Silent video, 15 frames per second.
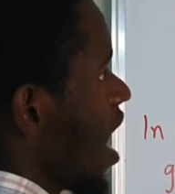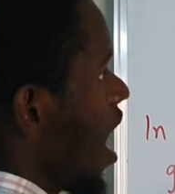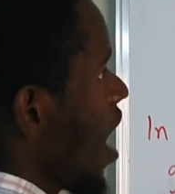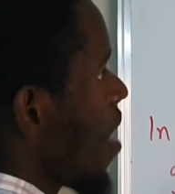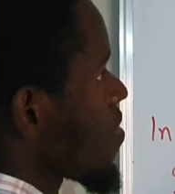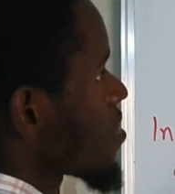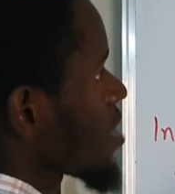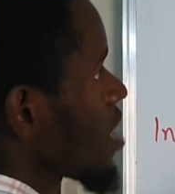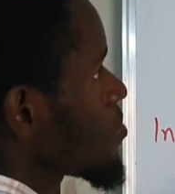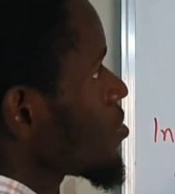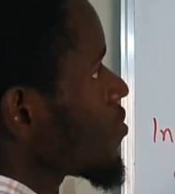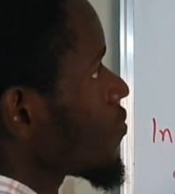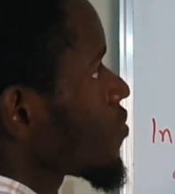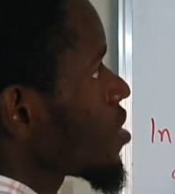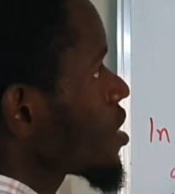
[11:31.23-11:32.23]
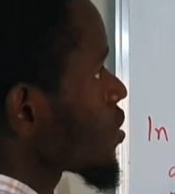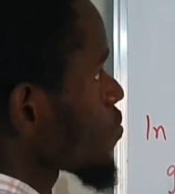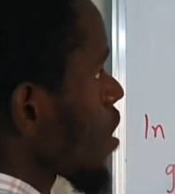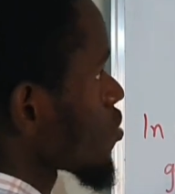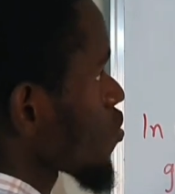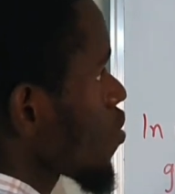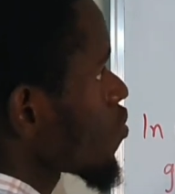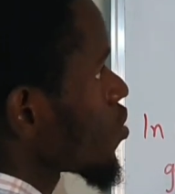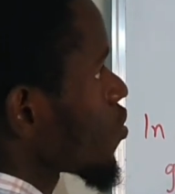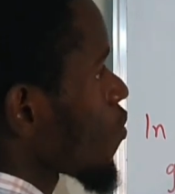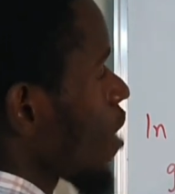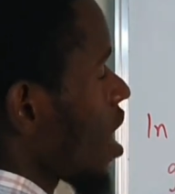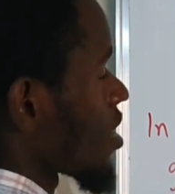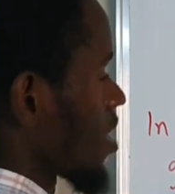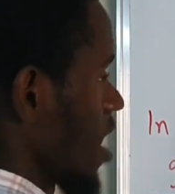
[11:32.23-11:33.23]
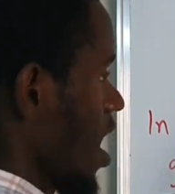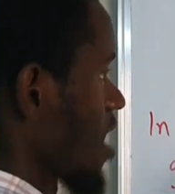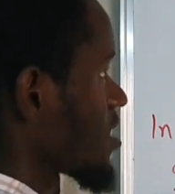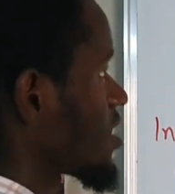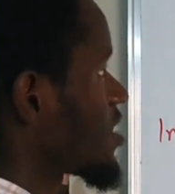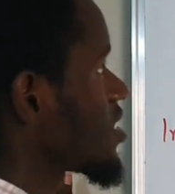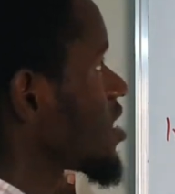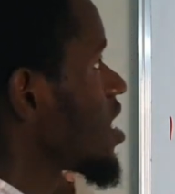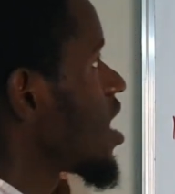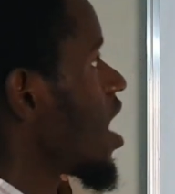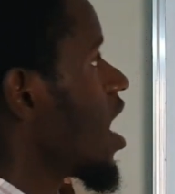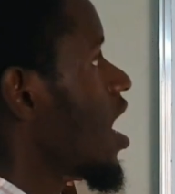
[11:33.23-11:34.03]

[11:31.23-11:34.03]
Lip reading: and the time difference was only 1. As in,